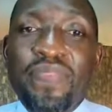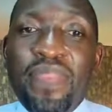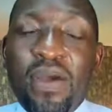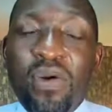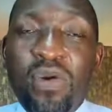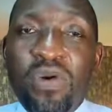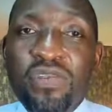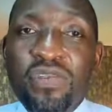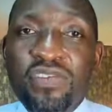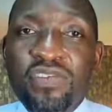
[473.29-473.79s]
the
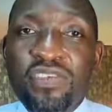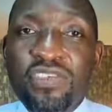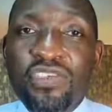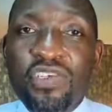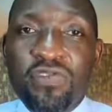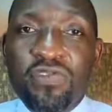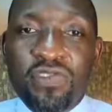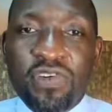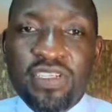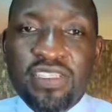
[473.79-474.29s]
concentration
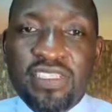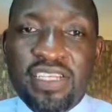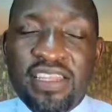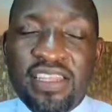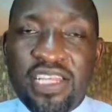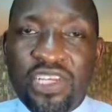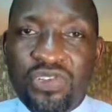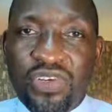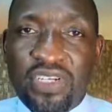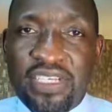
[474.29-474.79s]
of oxygen
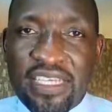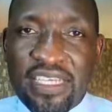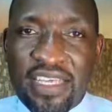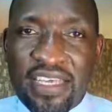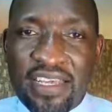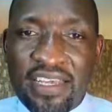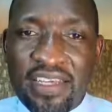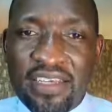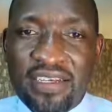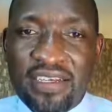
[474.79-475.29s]
that you're
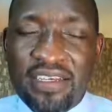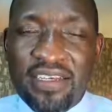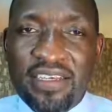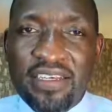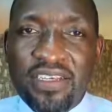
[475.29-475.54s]
taking in.